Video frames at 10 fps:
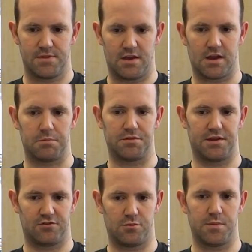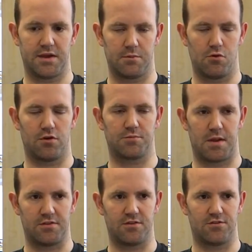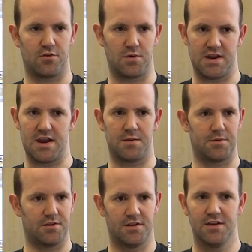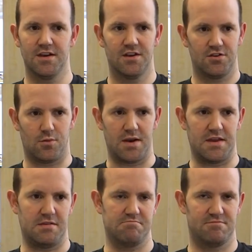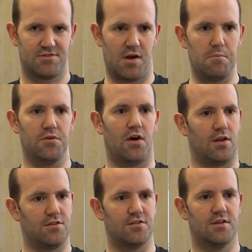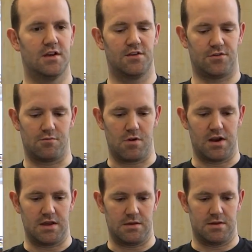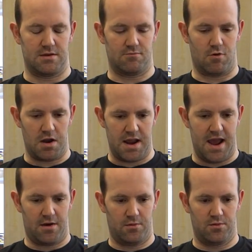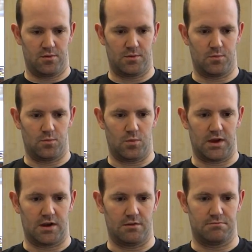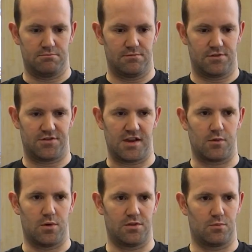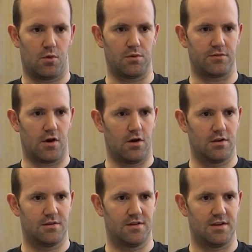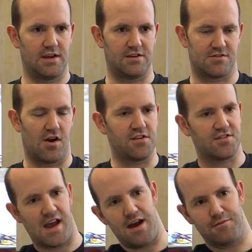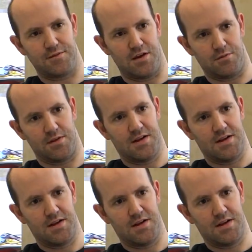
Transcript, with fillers: a couple of things that will make it more expensive. So we'd end up at 20 some dollars. So really, right now, we're going to stick with what we've got. It's nice to have, you know,